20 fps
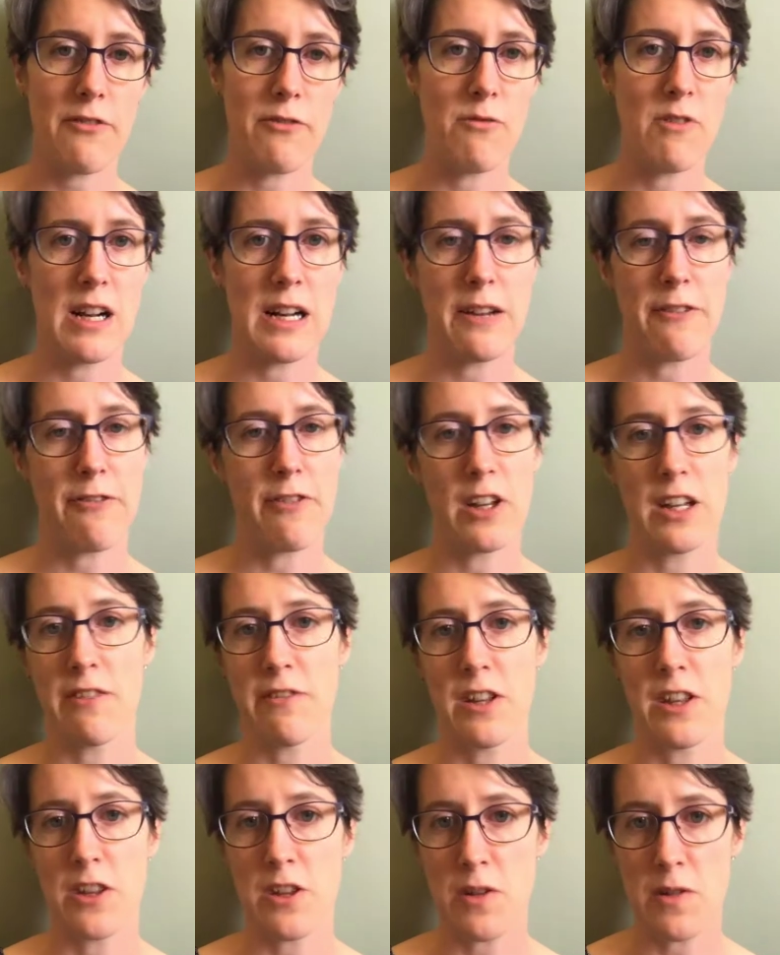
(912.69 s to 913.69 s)
Really full of
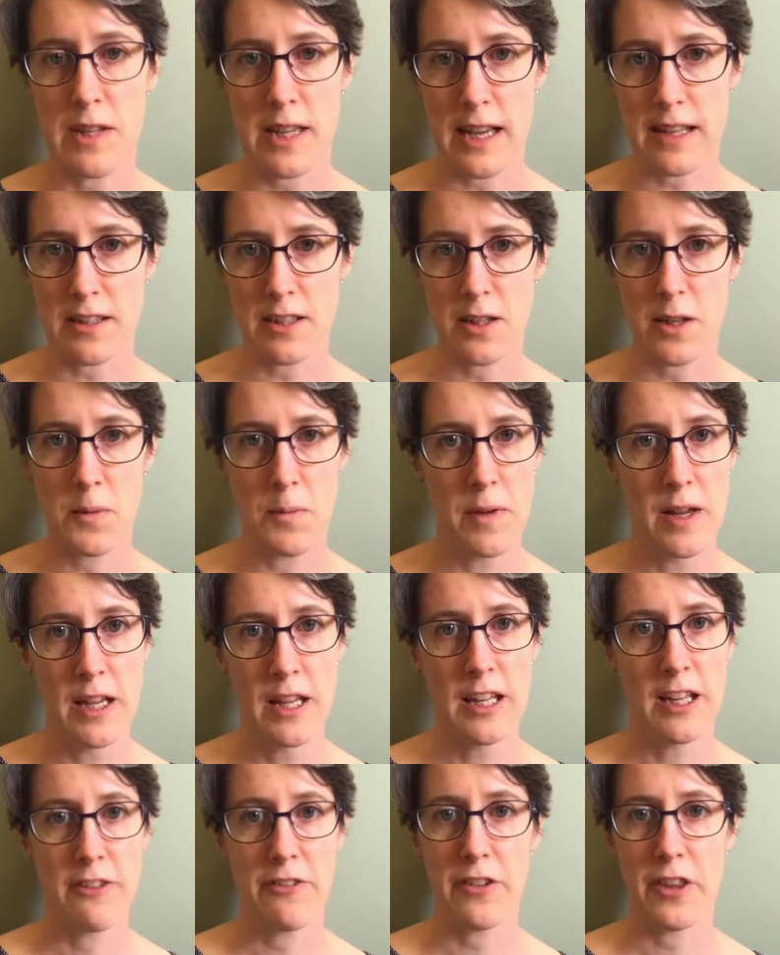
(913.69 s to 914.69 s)
enthusiasm
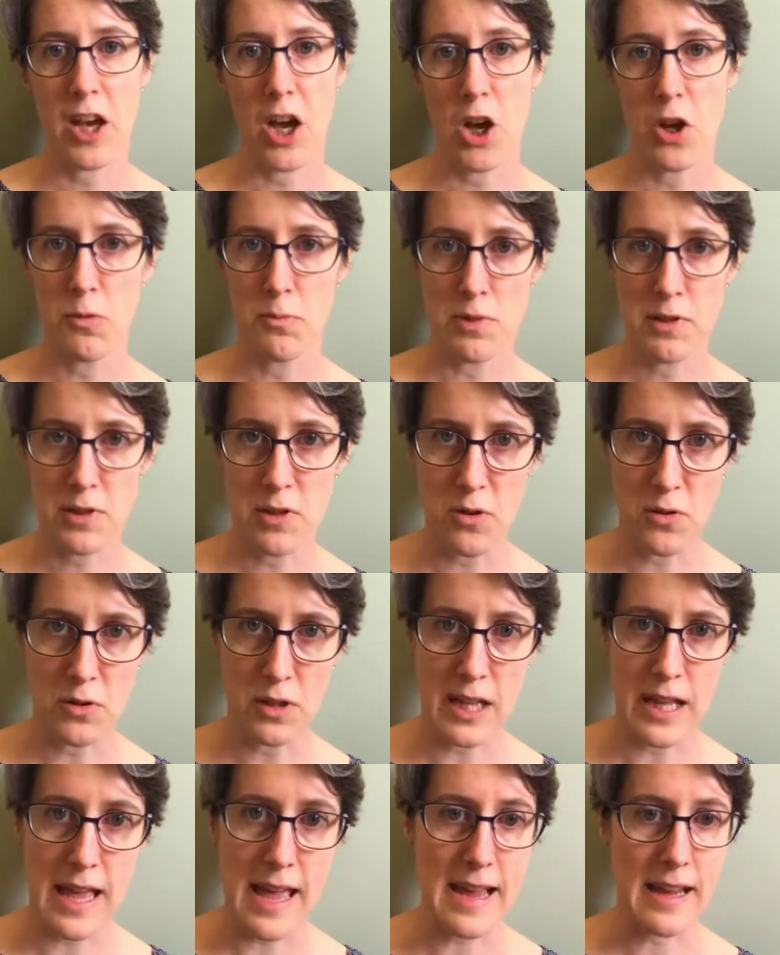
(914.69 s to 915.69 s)
for the
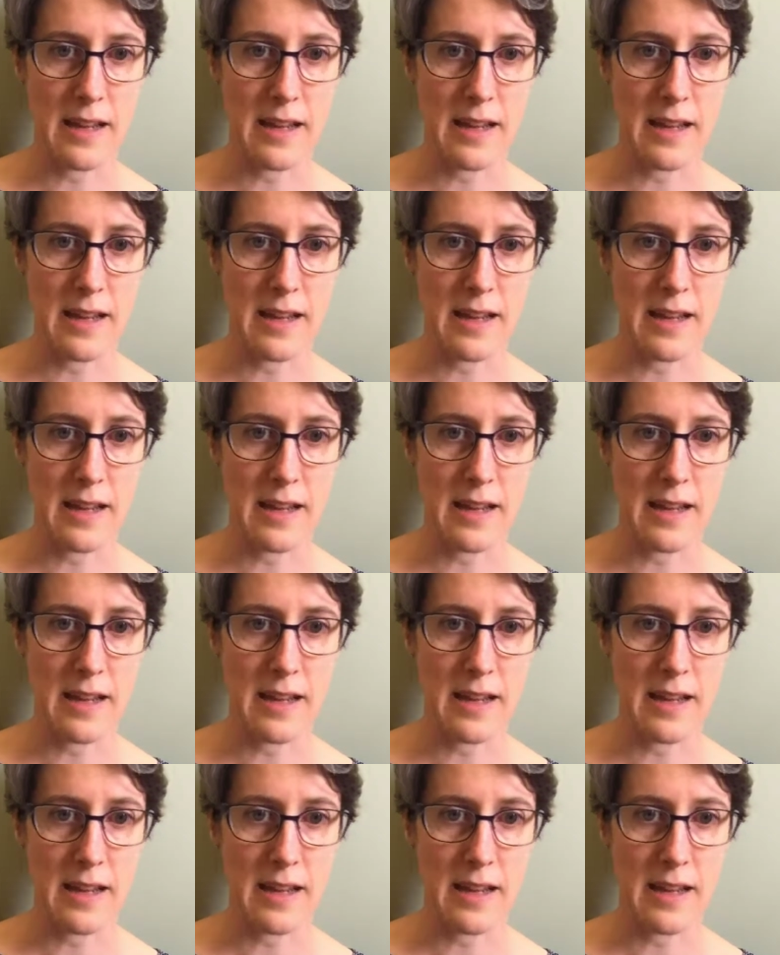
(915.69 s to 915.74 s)
homeschooling